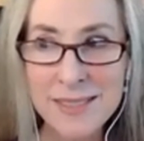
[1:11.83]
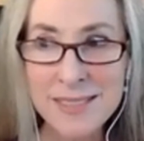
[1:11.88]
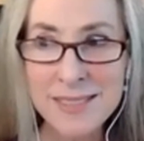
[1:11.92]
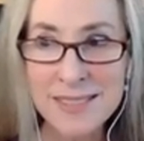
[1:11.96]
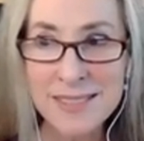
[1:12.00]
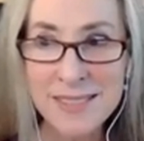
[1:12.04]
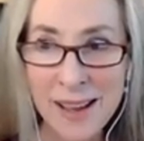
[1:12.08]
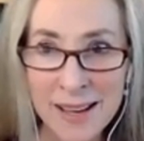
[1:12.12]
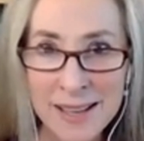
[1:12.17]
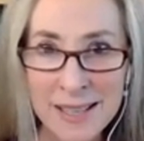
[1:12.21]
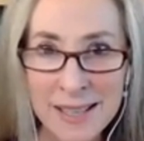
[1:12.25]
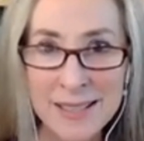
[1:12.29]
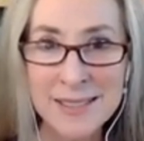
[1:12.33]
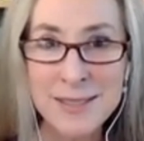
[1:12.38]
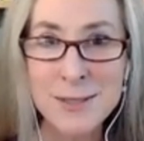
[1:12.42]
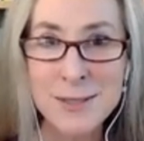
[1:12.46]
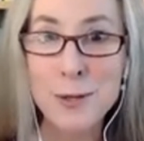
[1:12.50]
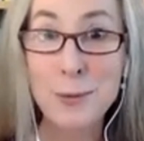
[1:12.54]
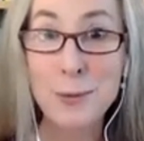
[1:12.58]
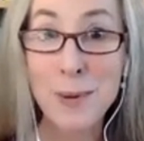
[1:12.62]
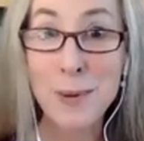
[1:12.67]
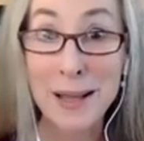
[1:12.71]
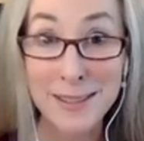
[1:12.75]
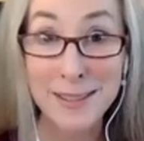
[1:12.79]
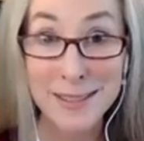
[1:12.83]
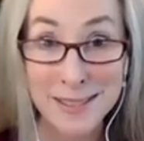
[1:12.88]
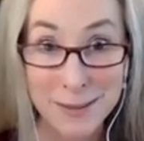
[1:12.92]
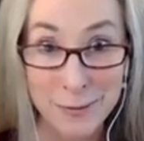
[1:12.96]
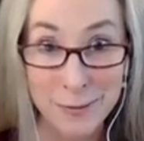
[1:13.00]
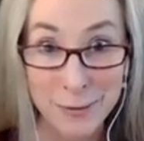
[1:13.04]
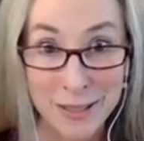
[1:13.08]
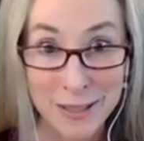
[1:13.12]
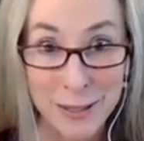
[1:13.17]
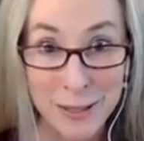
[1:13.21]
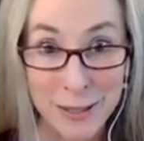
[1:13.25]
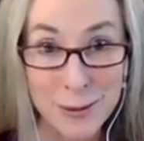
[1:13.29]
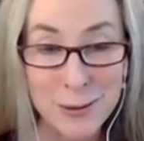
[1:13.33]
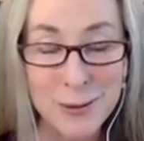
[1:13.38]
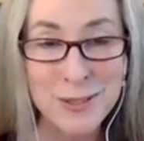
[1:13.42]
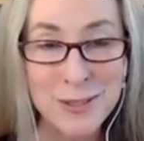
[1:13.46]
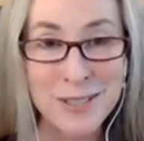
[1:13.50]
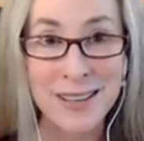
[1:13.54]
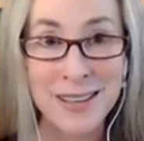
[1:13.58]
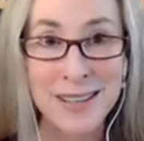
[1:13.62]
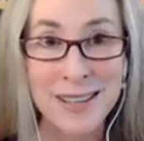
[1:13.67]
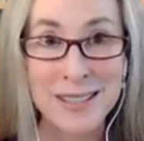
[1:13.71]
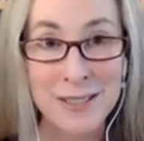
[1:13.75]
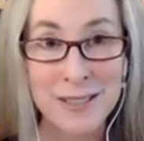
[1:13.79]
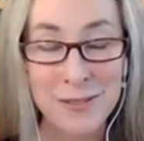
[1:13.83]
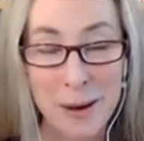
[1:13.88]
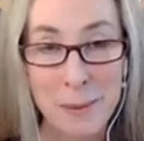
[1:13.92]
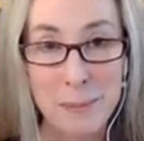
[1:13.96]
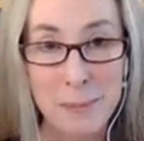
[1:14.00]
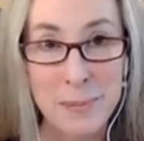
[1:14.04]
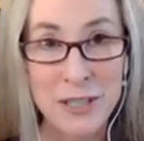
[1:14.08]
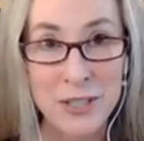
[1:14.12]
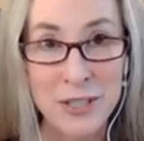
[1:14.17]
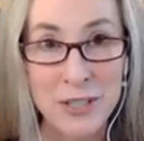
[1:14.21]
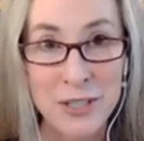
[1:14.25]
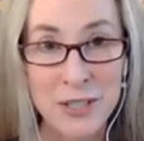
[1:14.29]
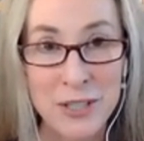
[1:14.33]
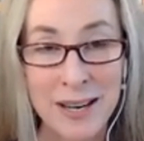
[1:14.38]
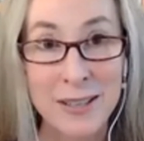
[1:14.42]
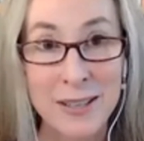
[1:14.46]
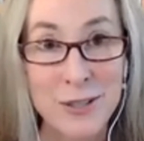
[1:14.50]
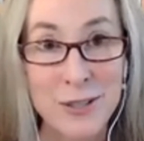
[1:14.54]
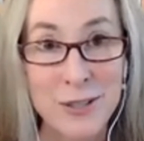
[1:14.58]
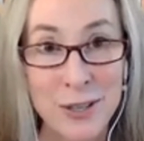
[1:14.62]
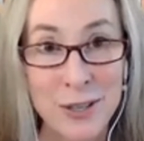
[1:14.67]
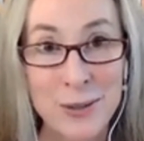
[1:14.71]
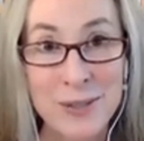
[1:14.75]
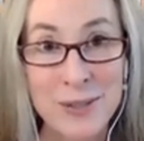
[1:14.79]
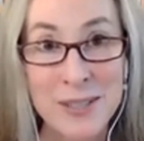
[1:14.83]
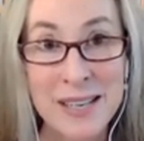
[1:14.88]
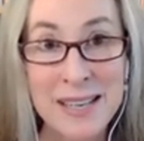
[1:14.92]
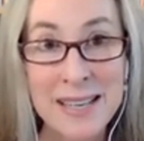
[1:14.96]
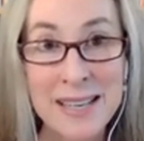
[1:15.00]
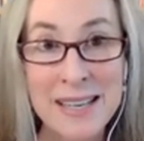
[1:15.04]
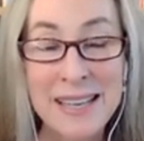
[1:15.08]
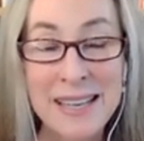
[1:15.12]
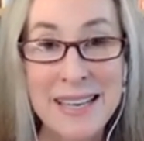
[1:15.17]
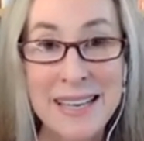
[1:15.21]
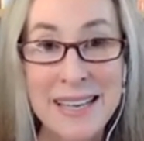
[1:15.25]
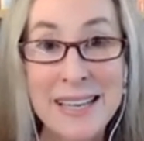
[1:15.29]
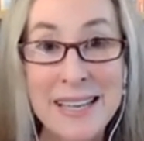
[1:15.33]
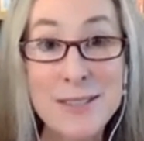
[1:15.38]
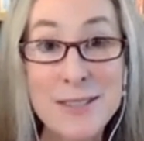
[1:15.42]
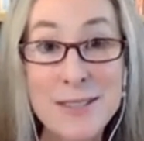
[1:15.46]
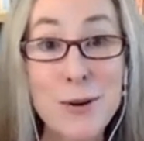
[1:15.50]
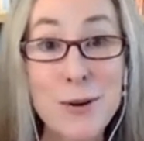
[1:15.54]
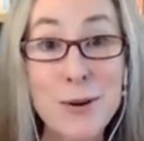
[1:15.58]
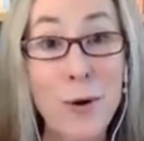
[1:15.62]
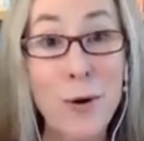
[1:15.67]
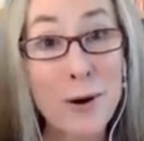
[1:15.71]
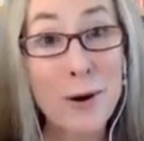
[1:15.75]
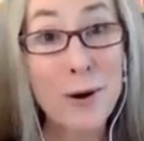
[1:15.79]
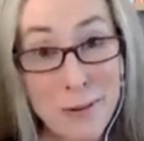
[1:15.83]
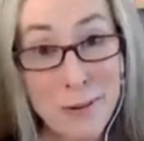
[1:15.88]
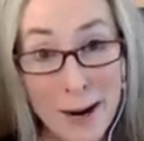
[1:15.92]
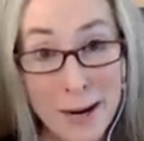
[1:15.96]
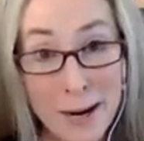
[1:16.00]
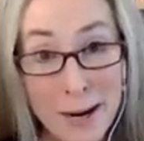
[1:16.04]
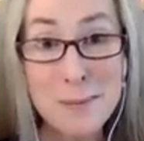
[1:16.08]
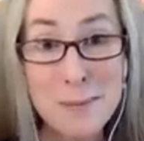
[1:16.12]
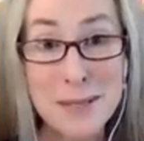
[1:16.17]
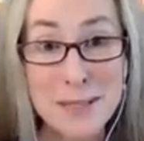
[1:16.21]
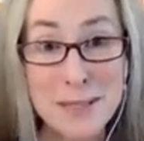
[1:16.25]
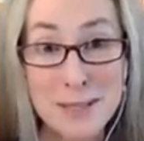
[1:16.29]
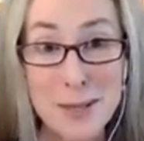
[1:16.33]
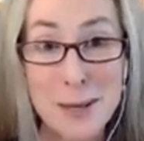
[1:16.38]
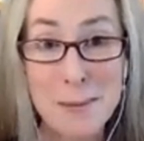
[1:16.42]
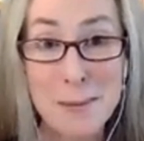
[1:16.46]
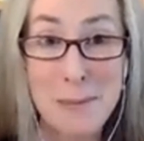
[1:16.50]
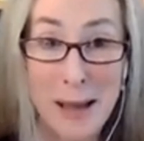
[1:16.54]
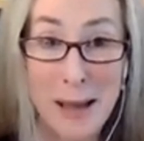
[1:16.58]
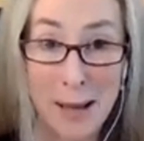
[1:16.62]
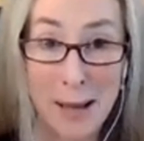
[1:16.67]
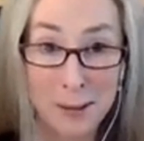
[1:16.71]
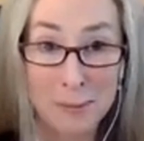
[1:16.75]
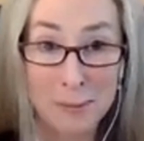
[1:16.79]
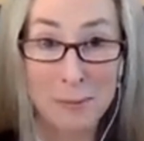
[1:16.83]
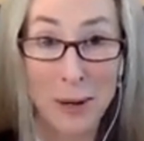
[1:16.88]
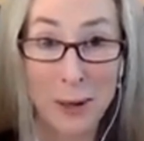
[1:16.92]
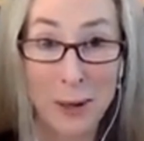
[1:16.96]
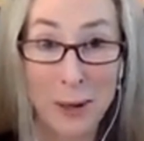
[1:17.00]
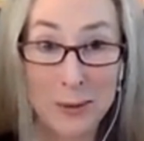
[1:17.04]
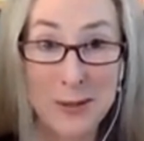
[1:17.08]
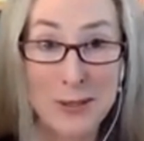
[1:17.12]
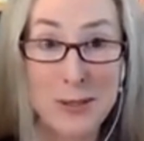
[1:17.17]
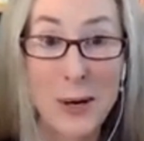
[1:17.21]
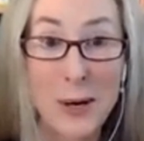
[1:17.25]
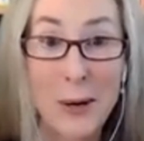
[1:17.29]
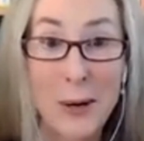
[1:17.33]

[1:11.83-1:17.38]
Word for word: The science, the relatively new science of epigenetics shows it's our environments that matter most.